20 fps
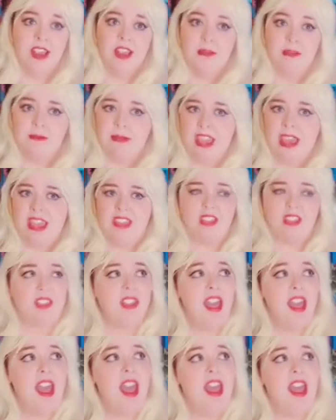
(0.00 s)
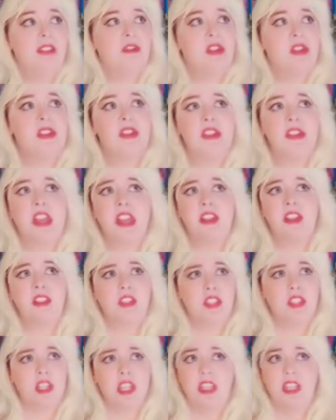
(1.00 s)
makes everything
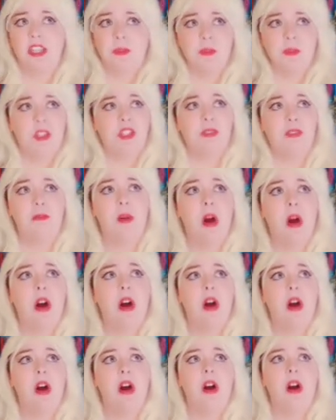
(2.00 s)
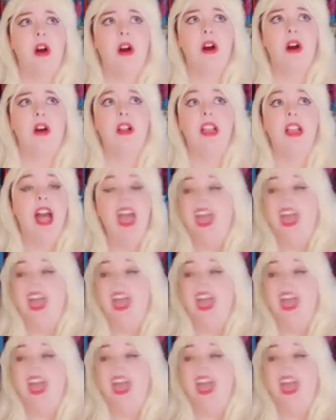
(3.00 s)
seem small.